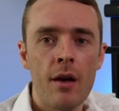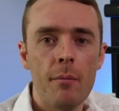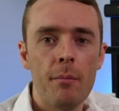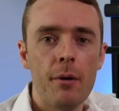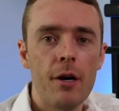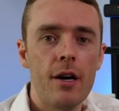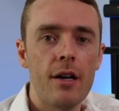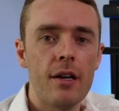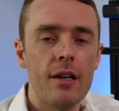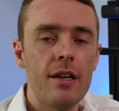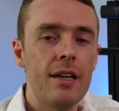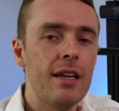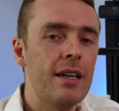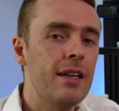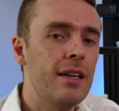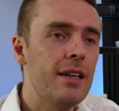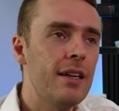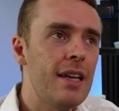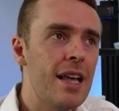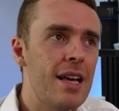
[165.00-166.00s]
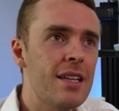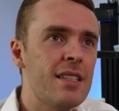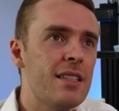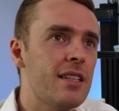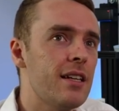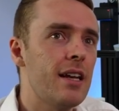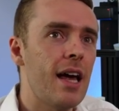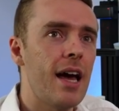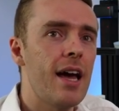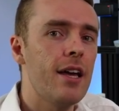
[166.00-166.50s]
but less
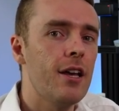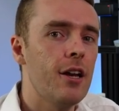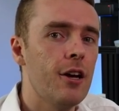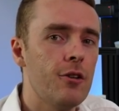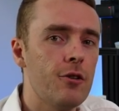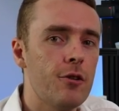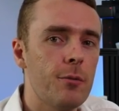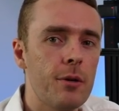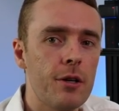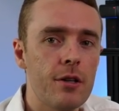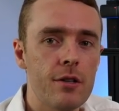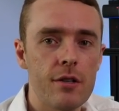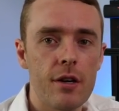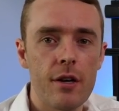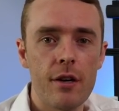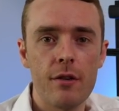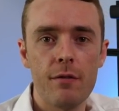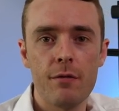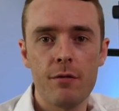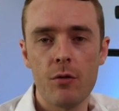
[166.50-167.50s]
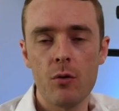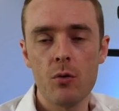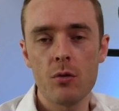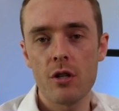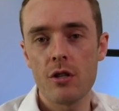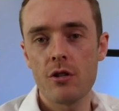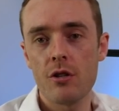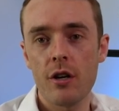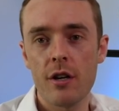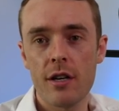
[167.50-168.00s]
than 800, because I've
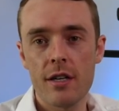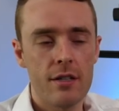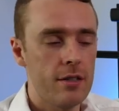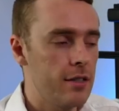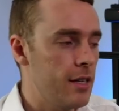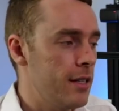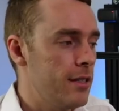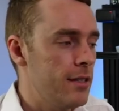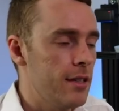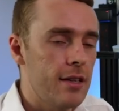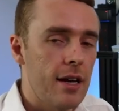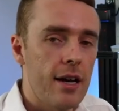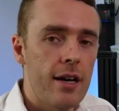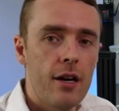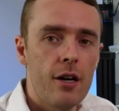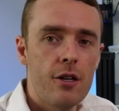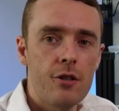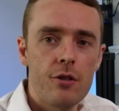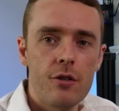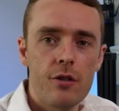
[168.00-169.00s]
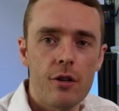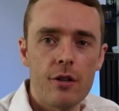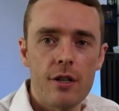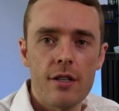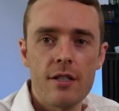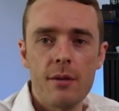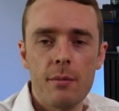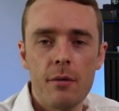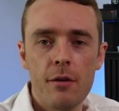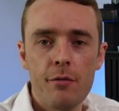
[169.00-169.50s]
also tested 800 on a
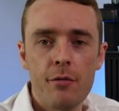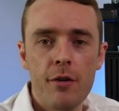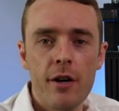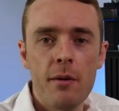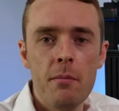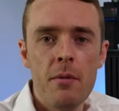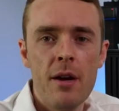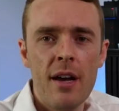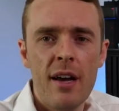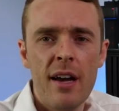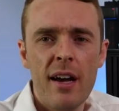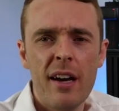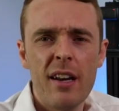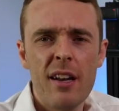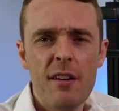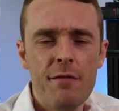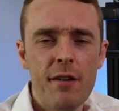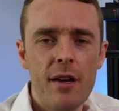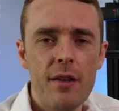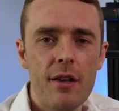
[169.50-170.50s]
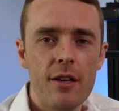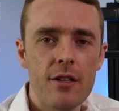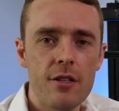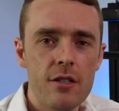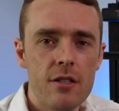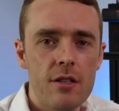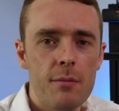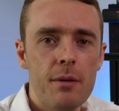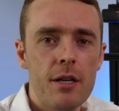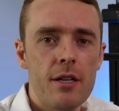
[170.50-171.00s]
similar frame, and I found that
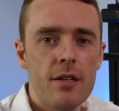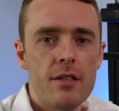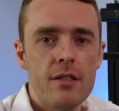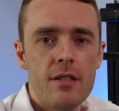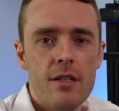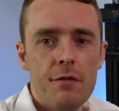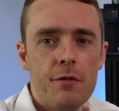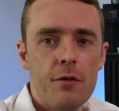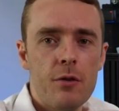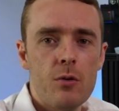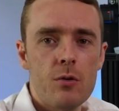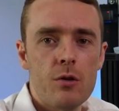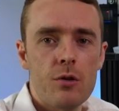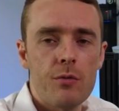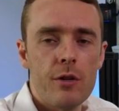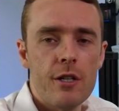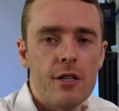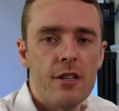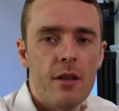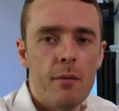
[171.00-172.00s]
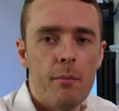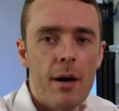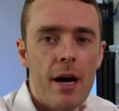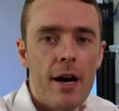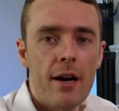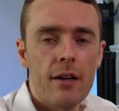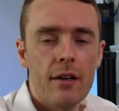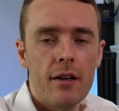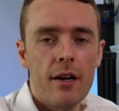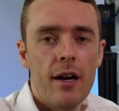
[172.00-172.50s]
just a bit difficult to reach the
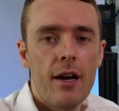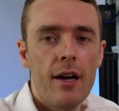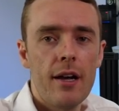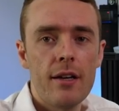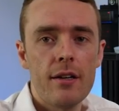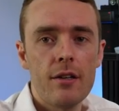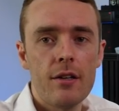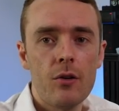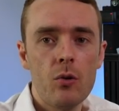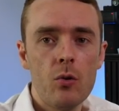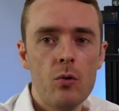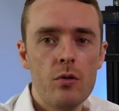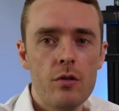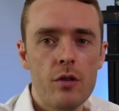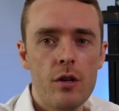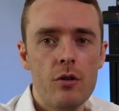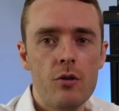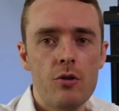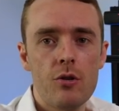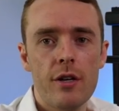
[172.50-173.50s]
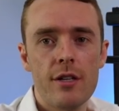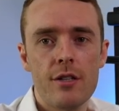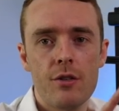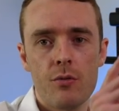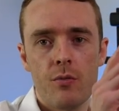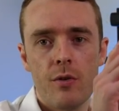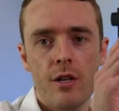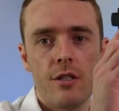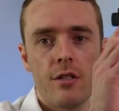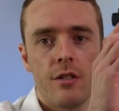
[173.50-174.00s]
back, and also trying to
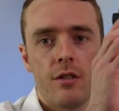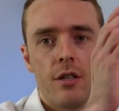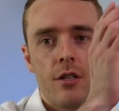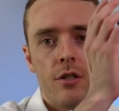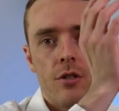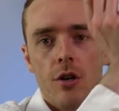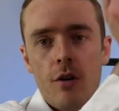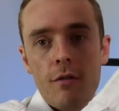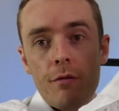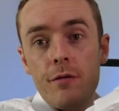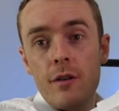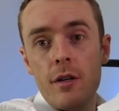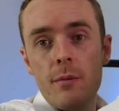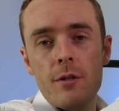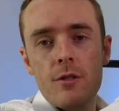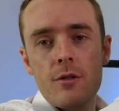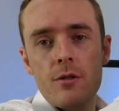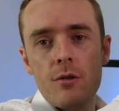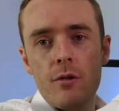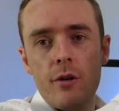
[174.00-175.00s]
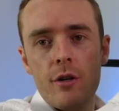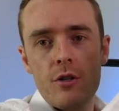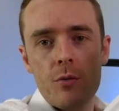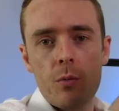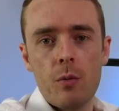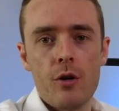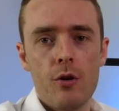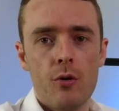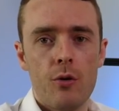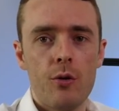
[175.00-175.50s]
reach the top filament storage
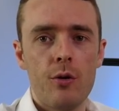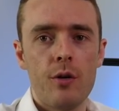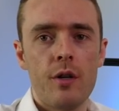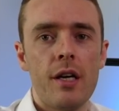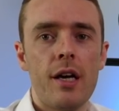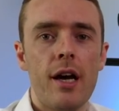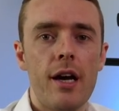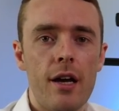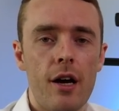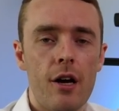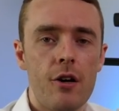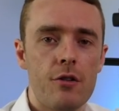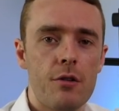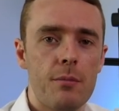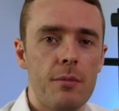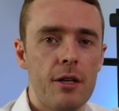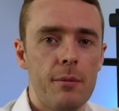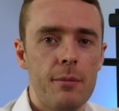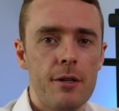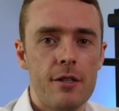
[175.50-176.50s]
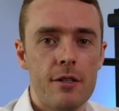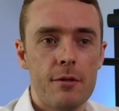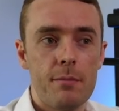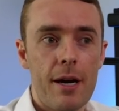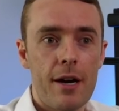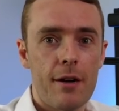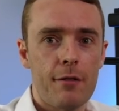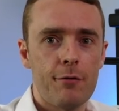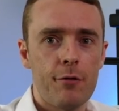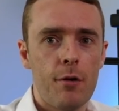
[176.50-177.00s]
when you're already 800 millimeters
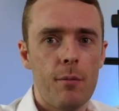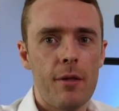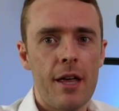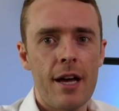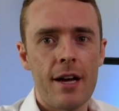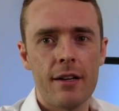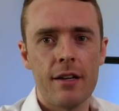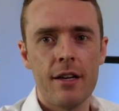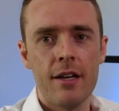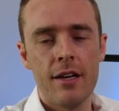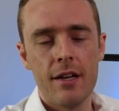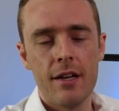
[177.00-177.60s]
back from that